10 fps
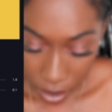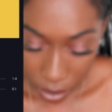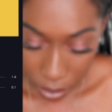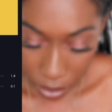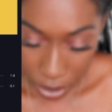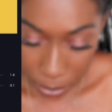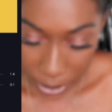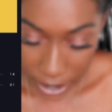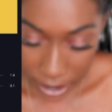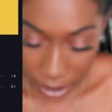Do a little
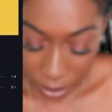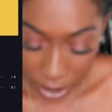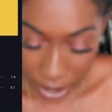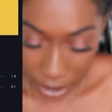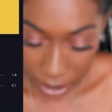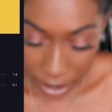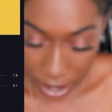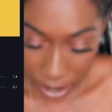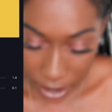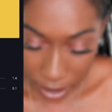spacing, a little editing,
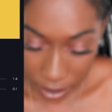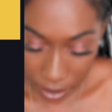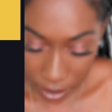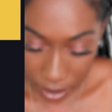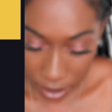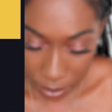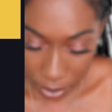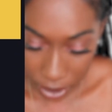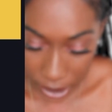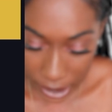and then
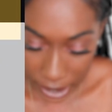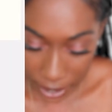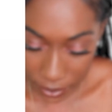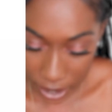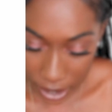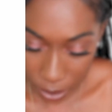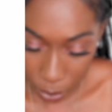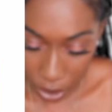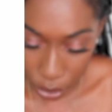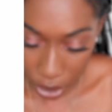we're gonna save this
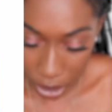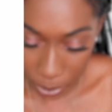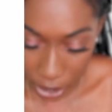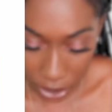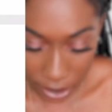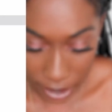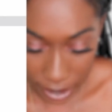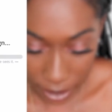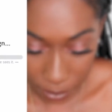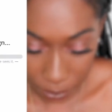with
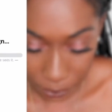transparency.